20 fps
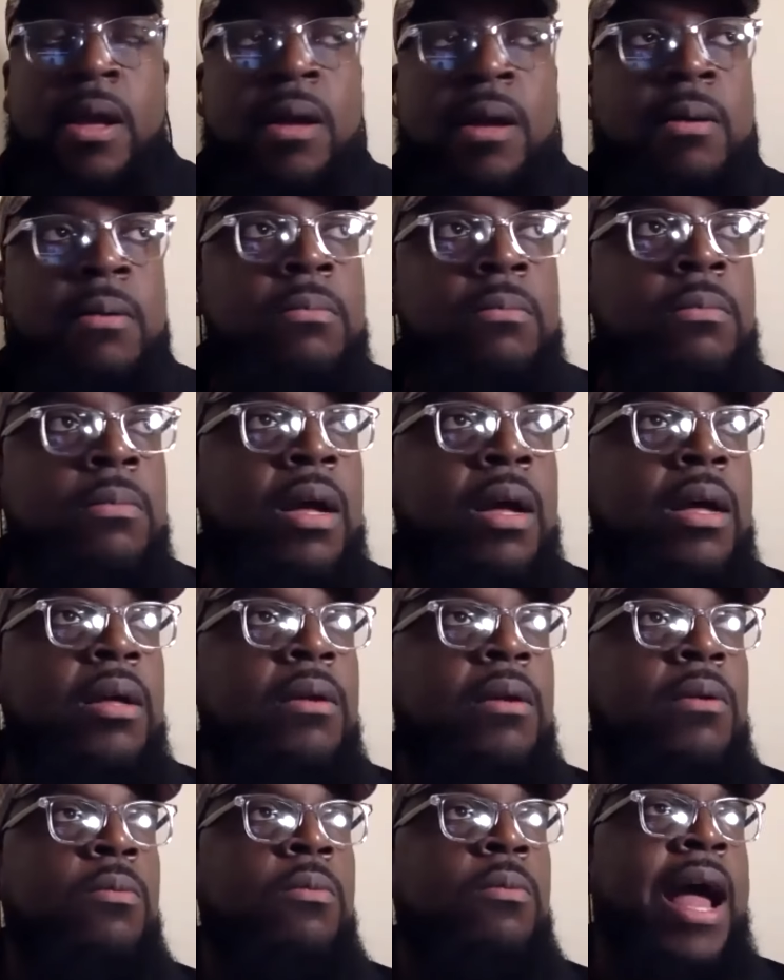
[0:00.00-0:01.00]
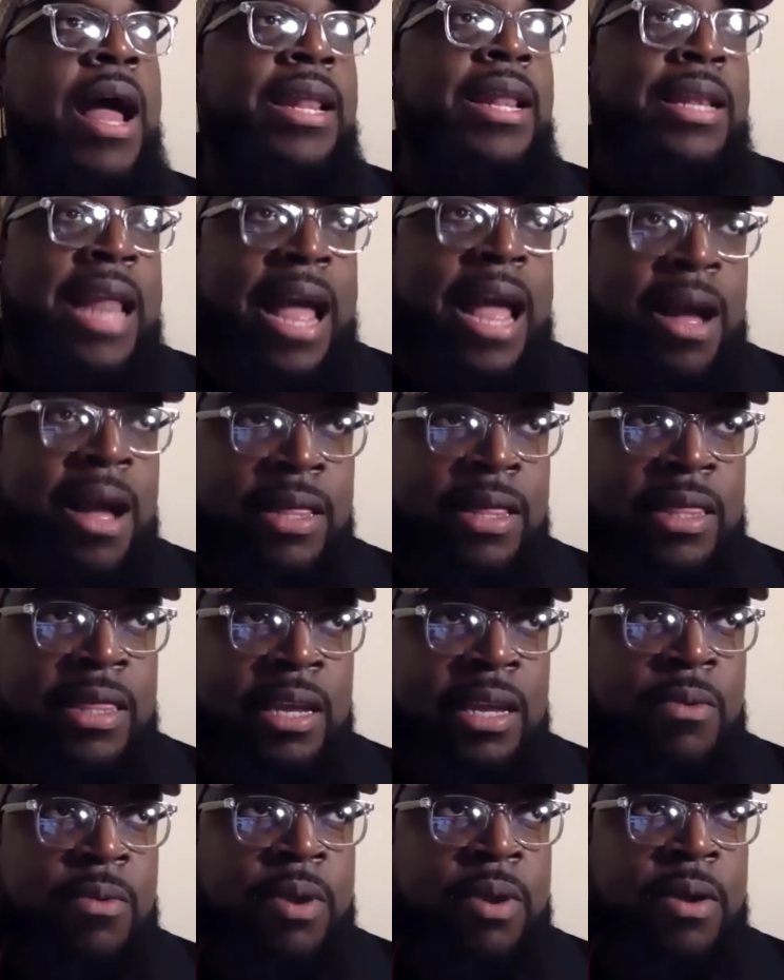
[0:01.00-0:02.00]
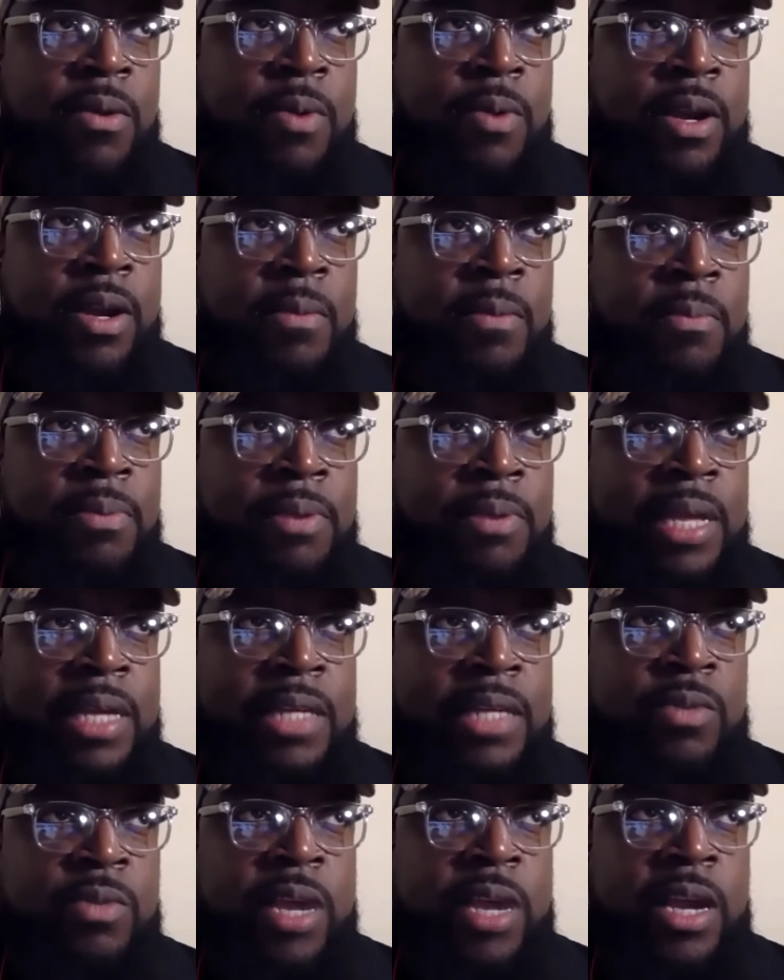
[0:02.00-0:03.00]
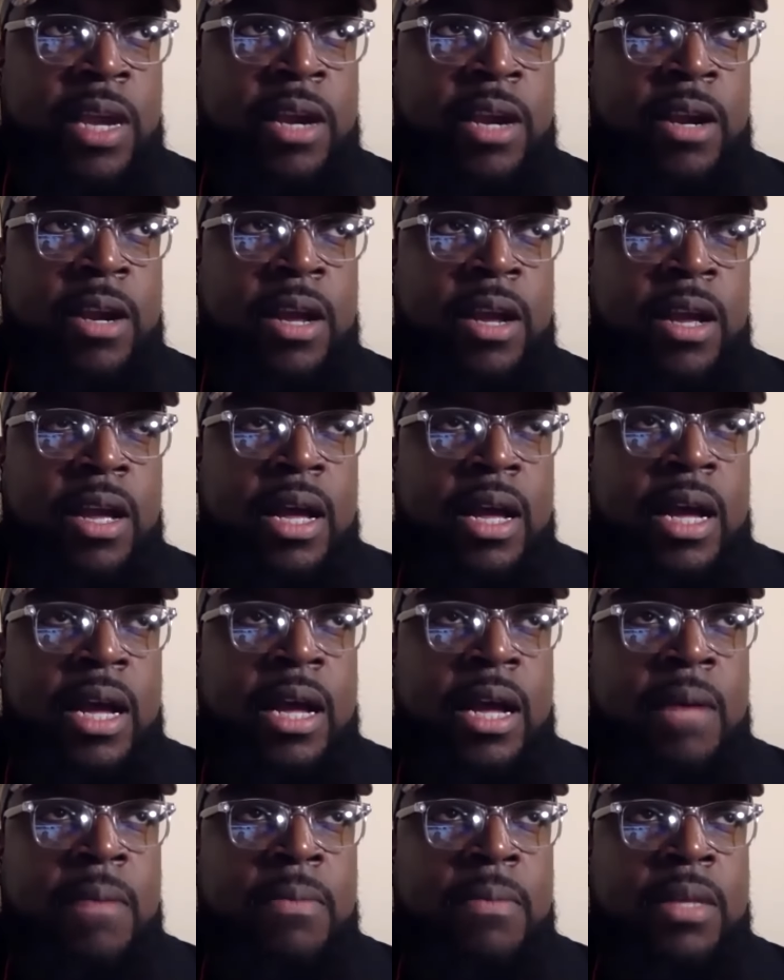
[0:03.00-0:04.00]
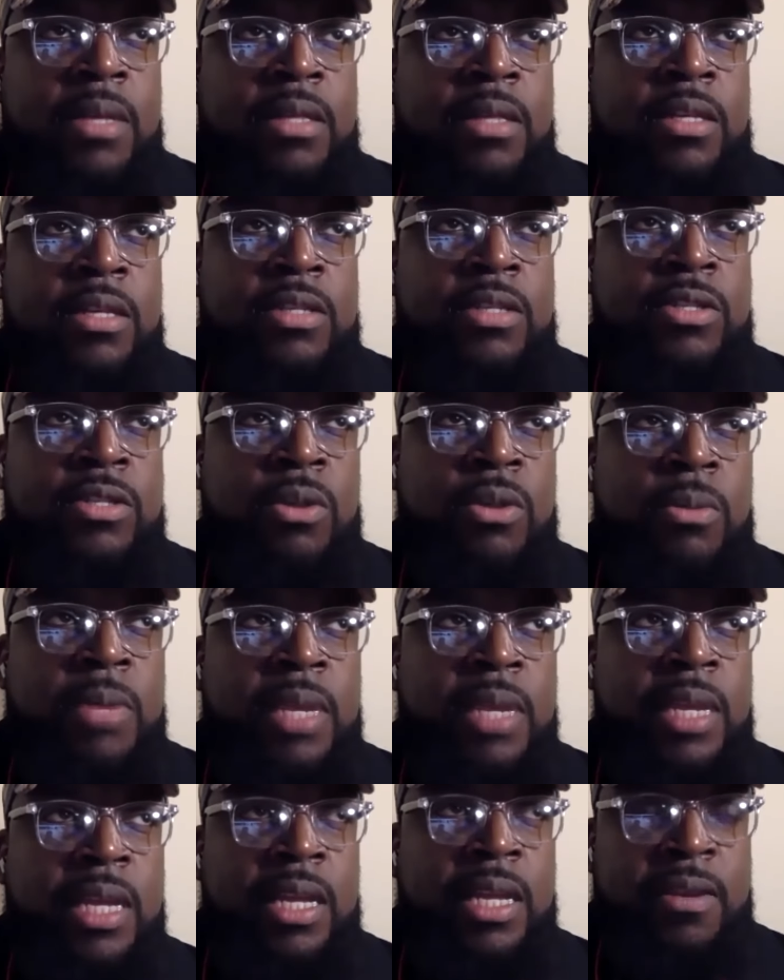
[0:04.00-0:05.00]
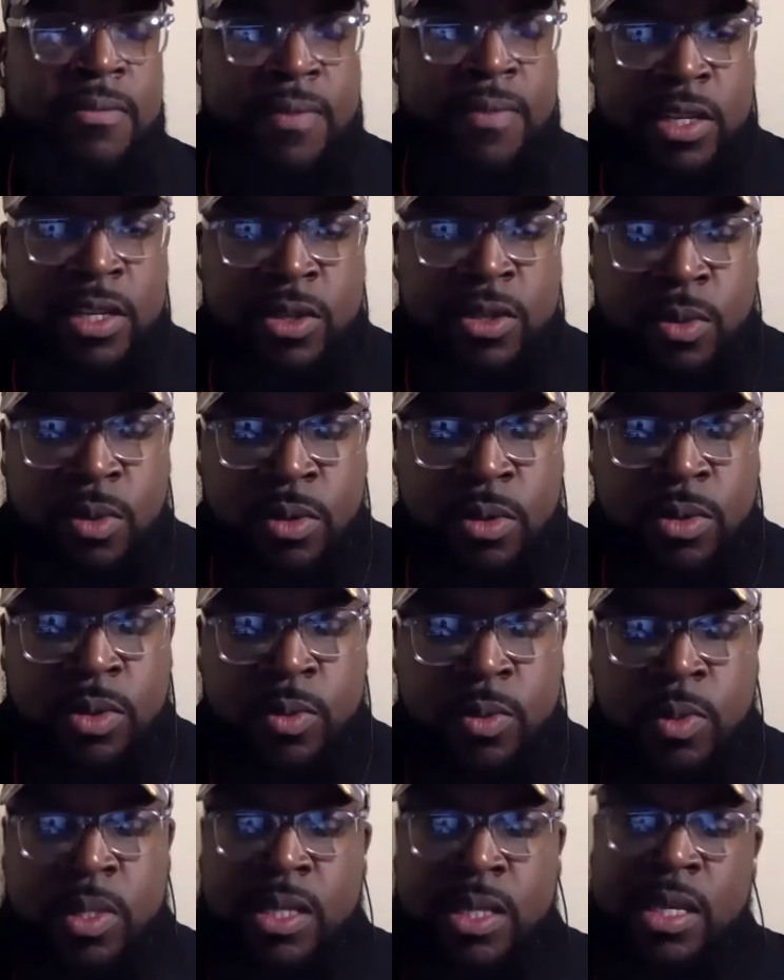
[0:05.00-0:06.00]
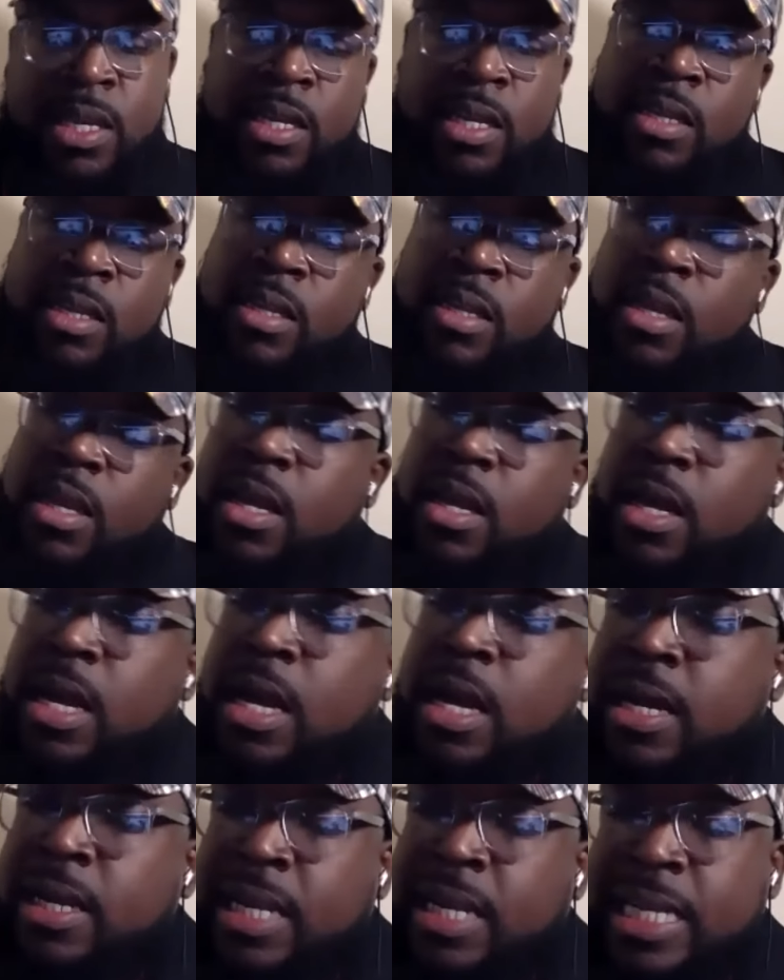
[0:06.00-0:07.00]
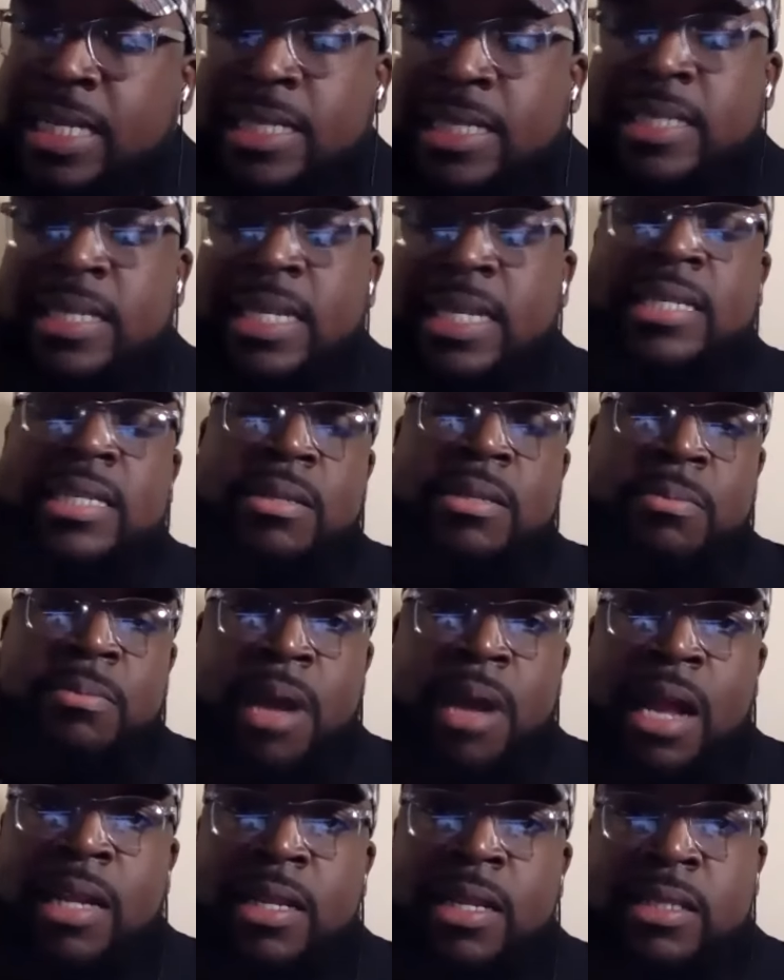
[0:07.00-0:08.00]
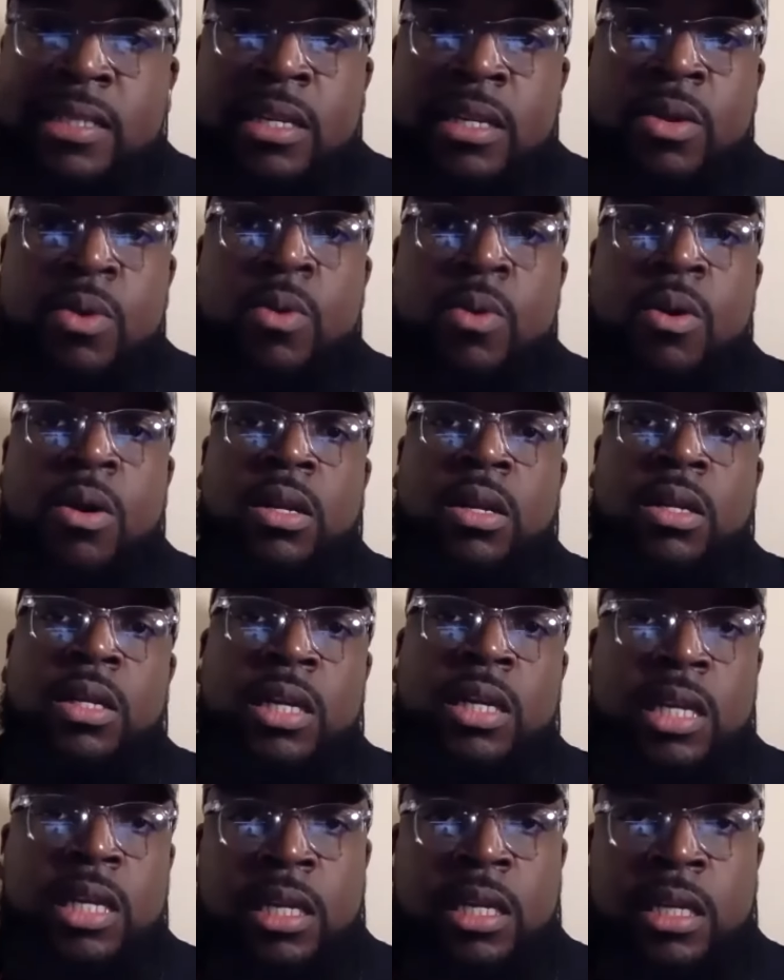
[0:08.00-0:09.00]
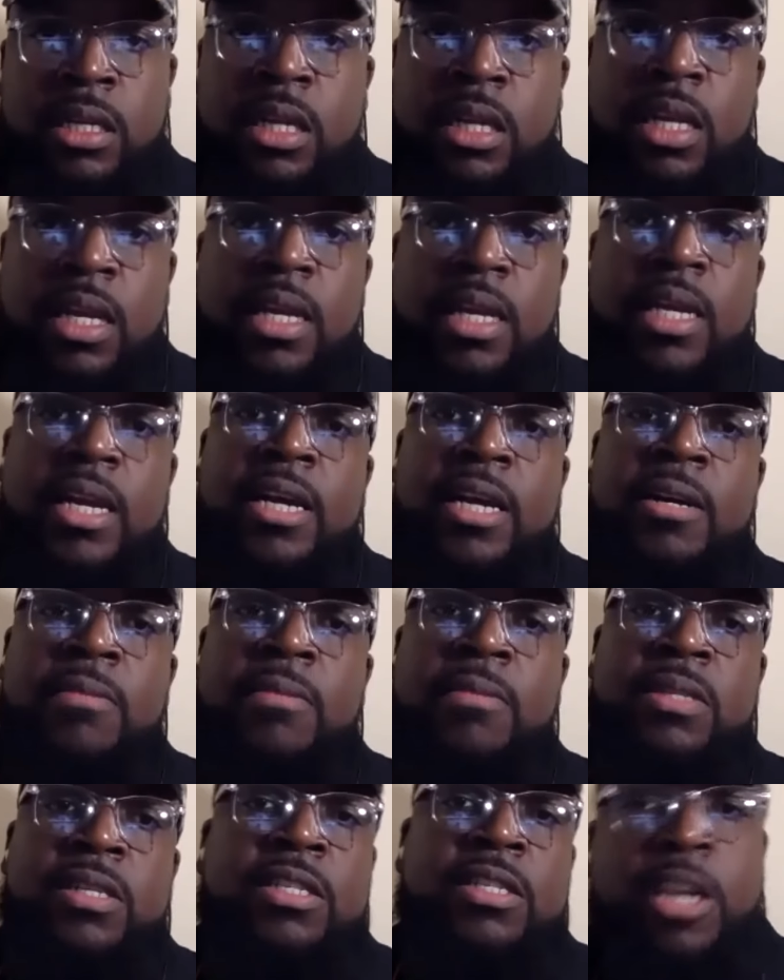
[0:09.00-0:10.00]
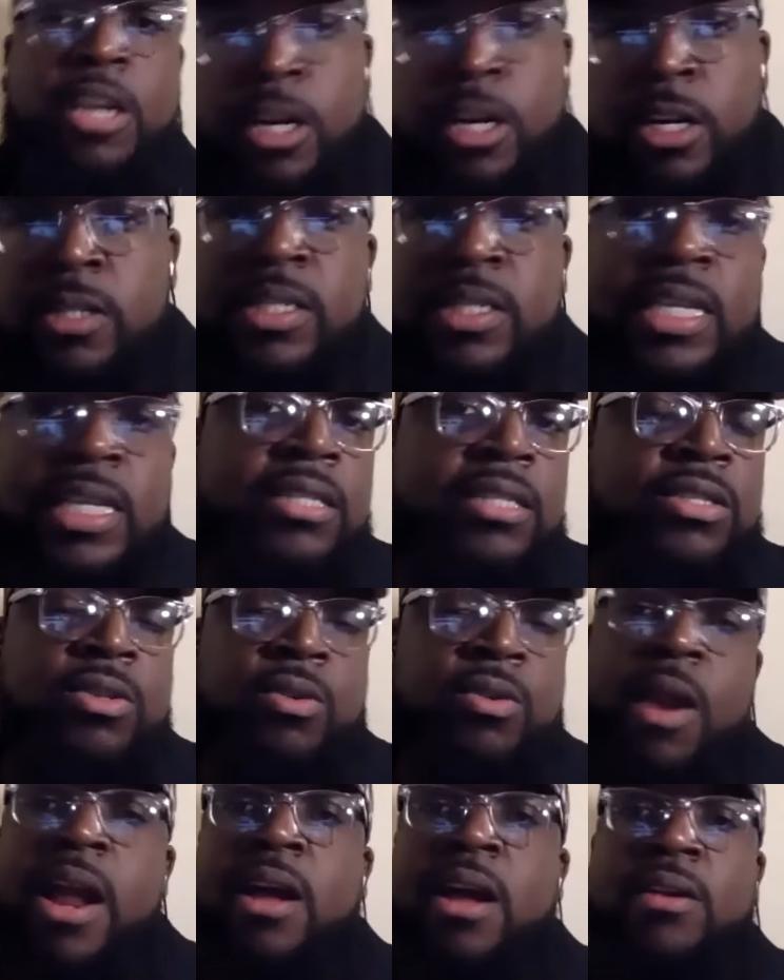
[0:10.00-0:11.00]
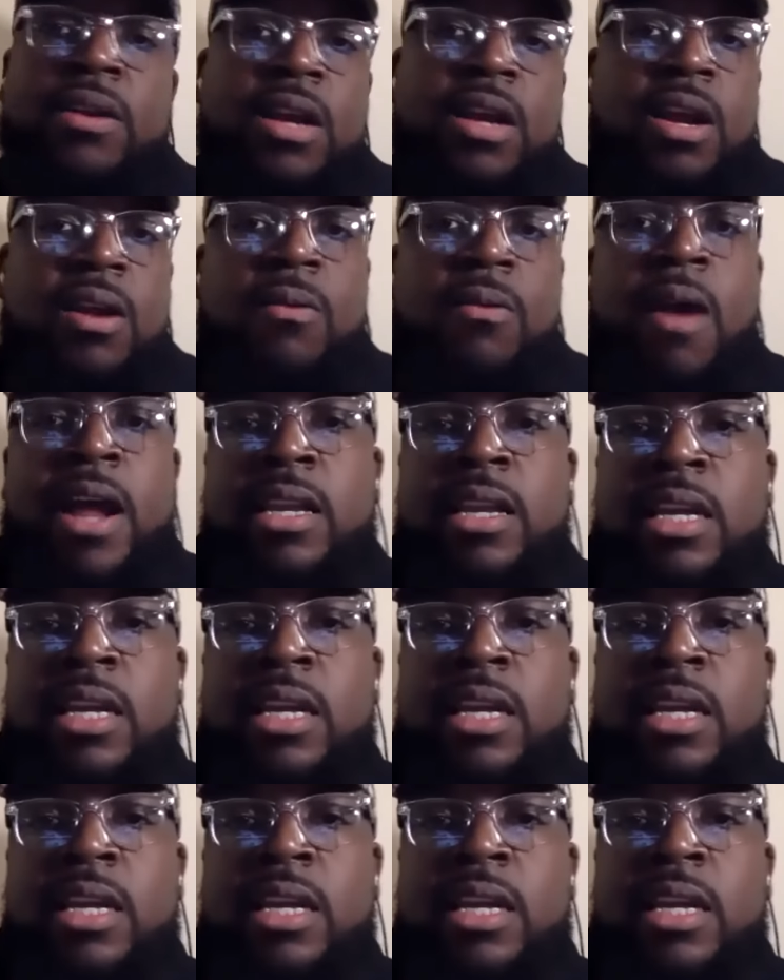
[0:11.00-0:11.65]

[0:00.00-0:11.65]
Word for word: Um, right now, I think we're we're in a place where um, there's so many individuals within uh, legislation and policy who are looking um, to turn things around, right?